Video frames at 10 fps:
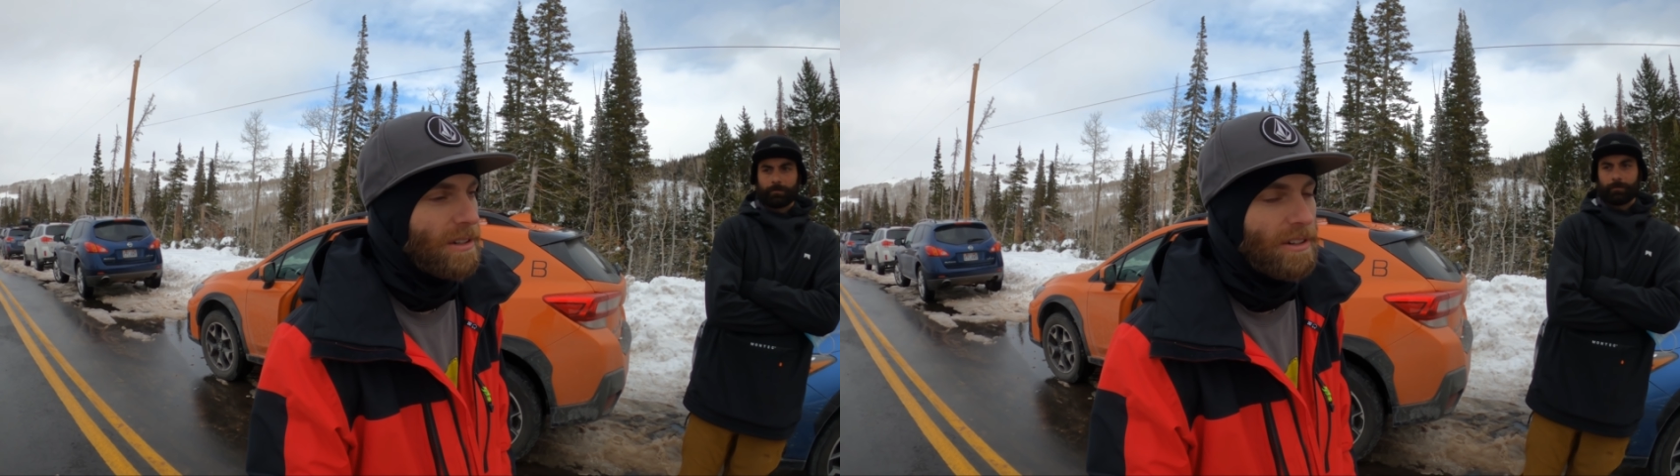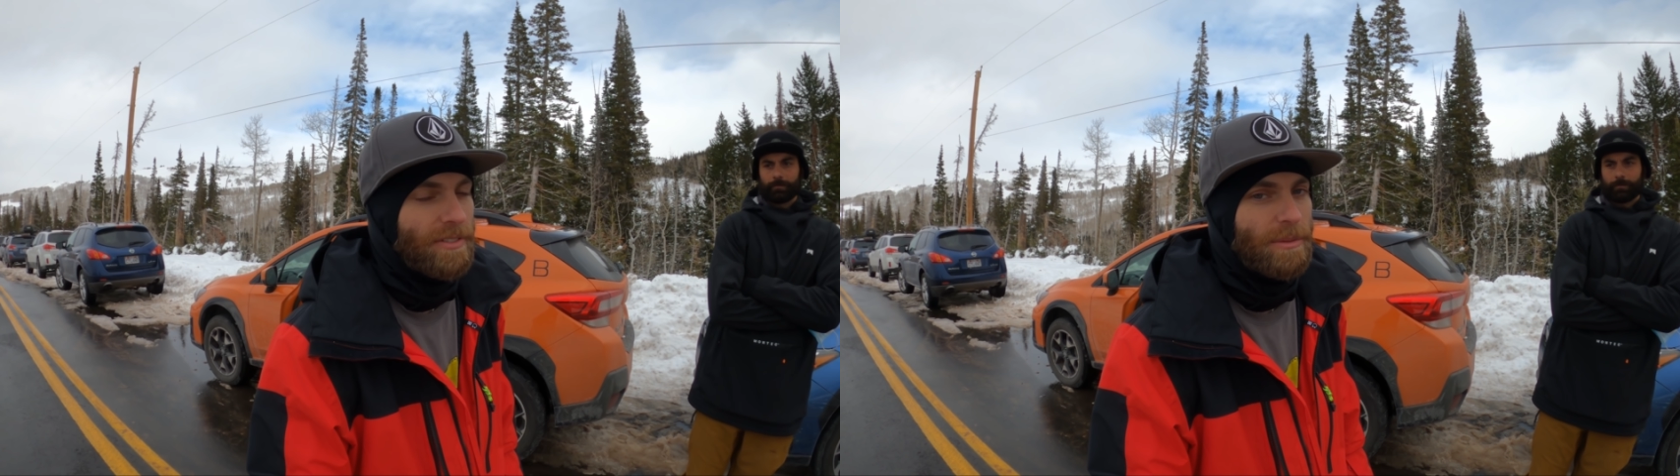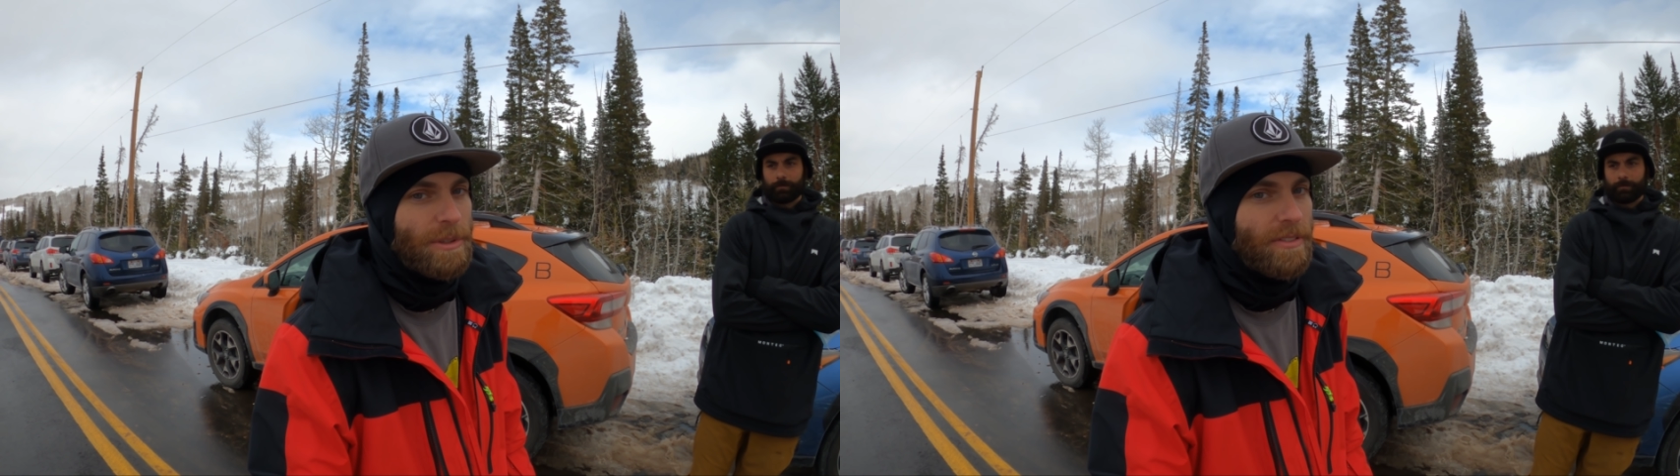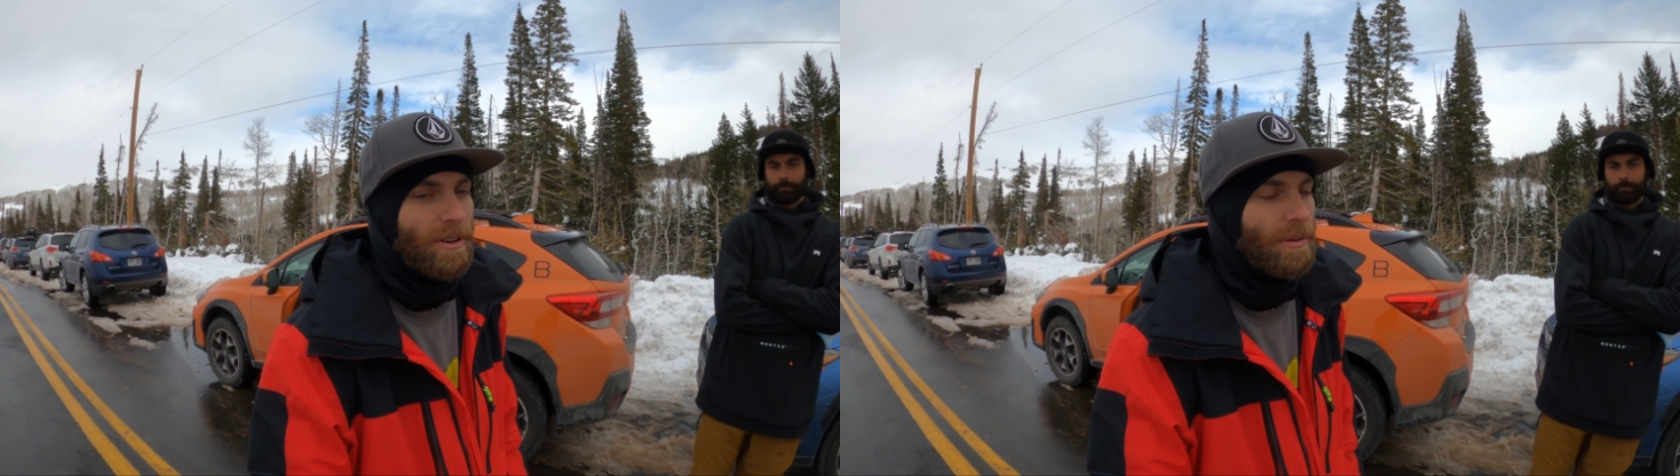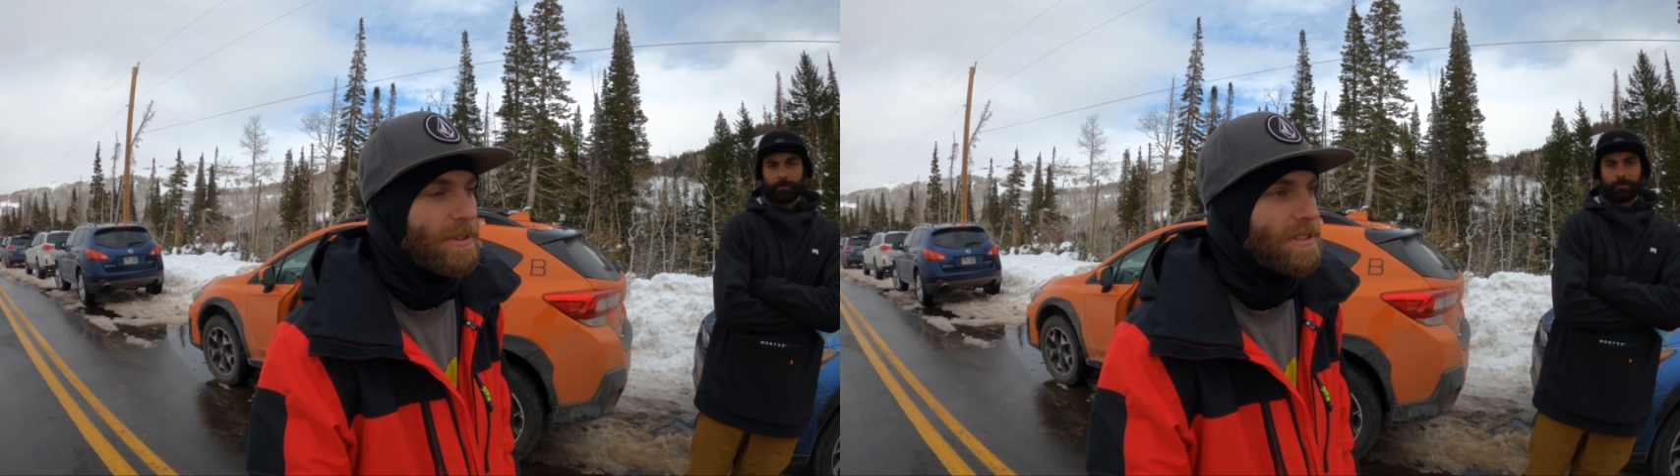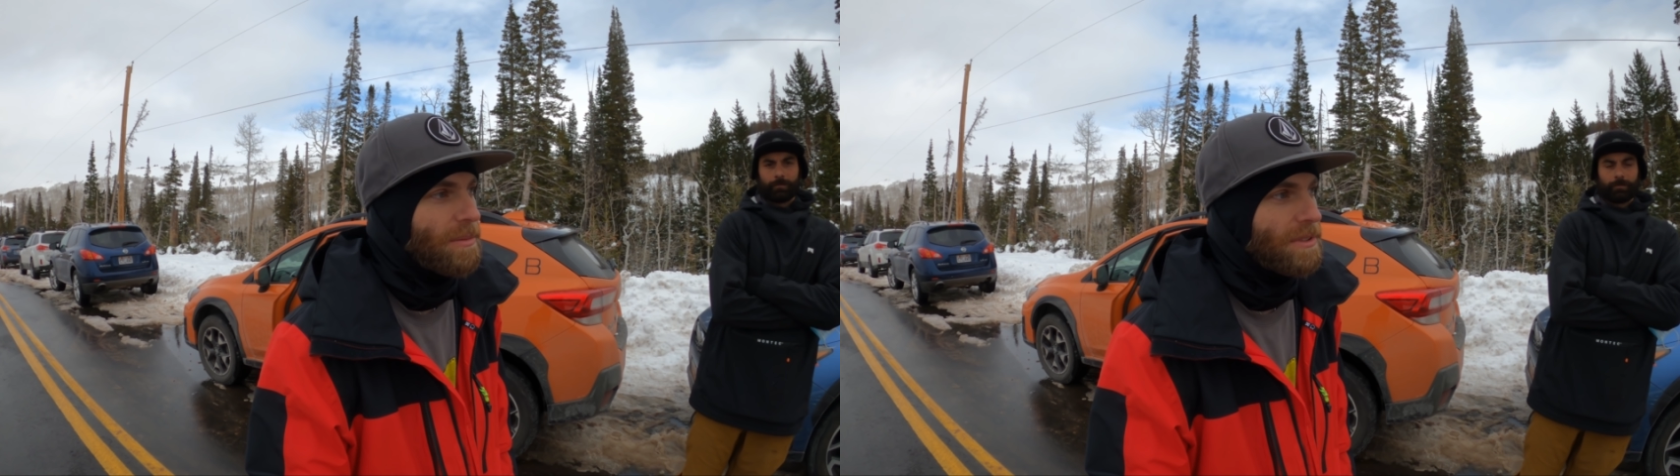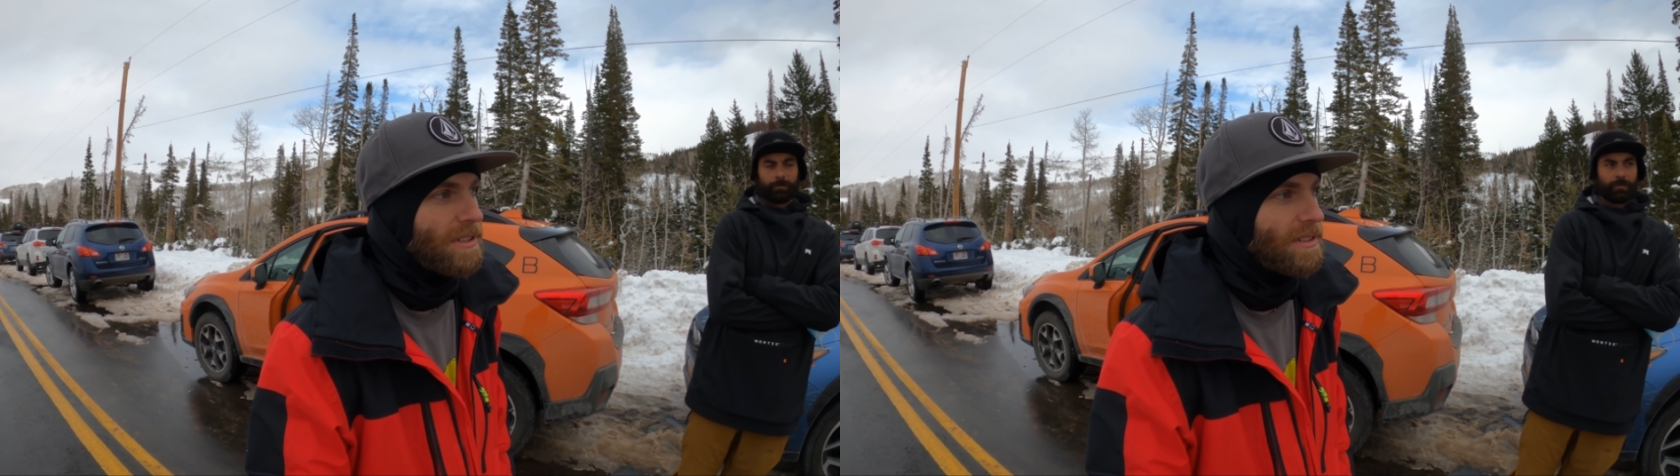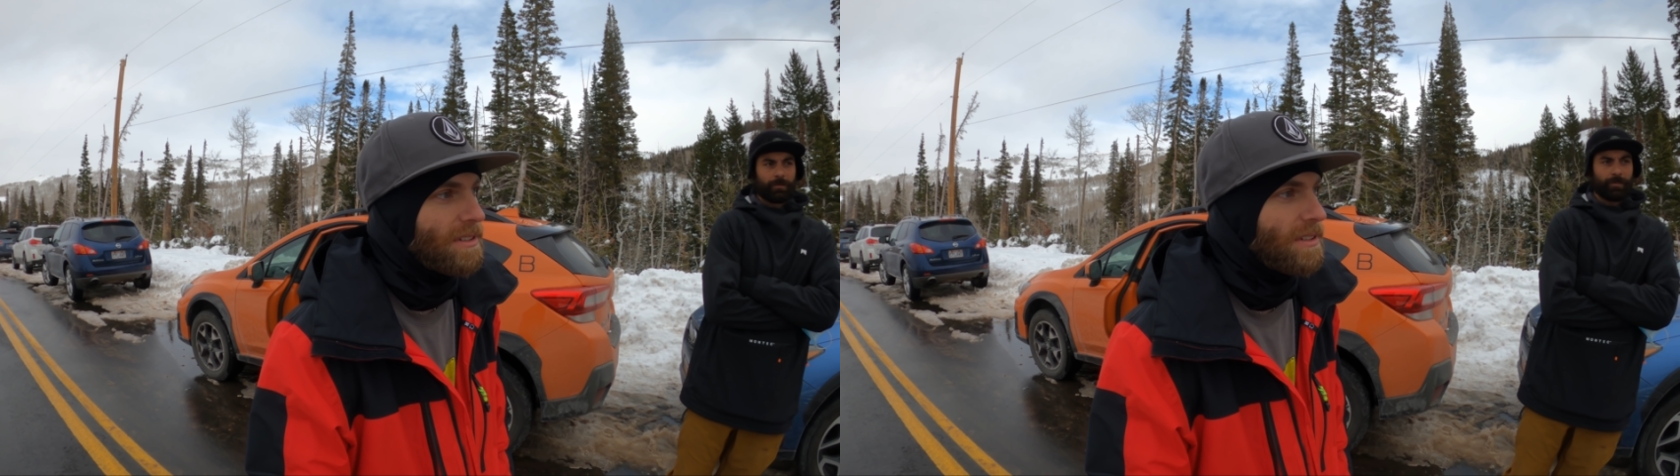a GoFundMe for him or
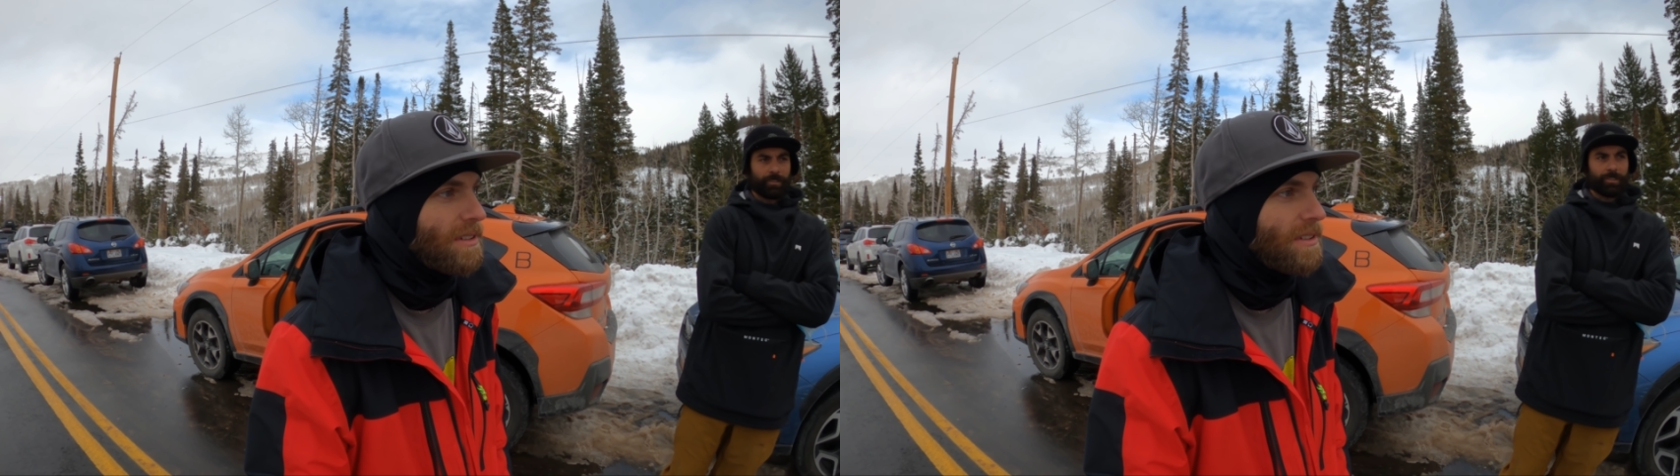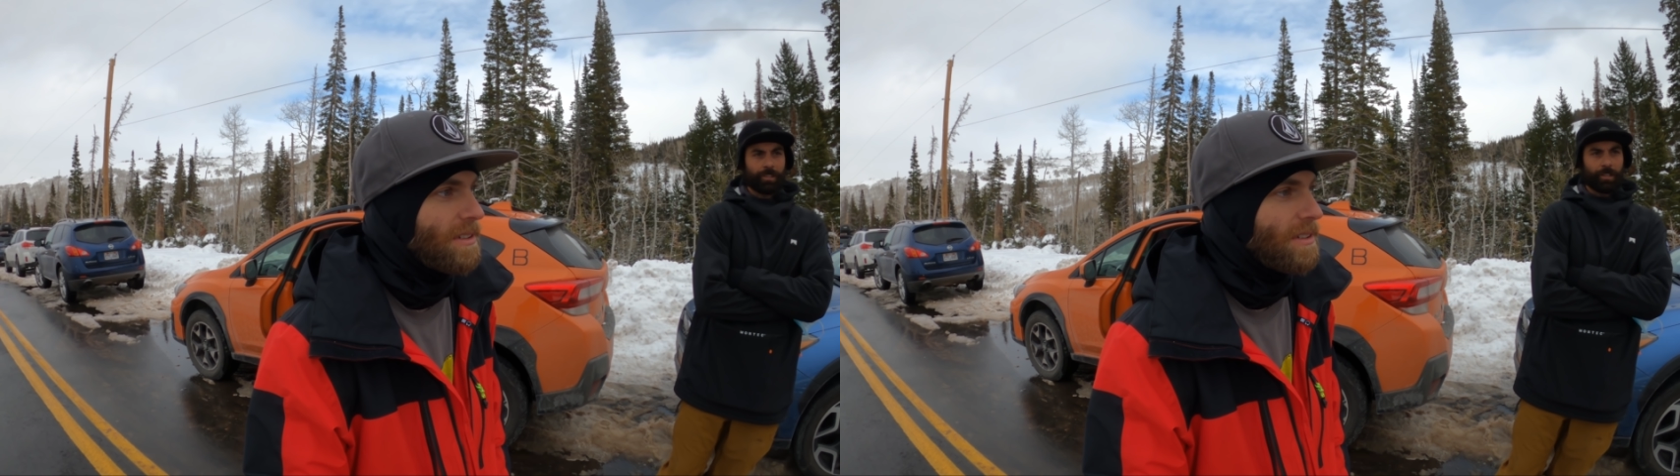something. For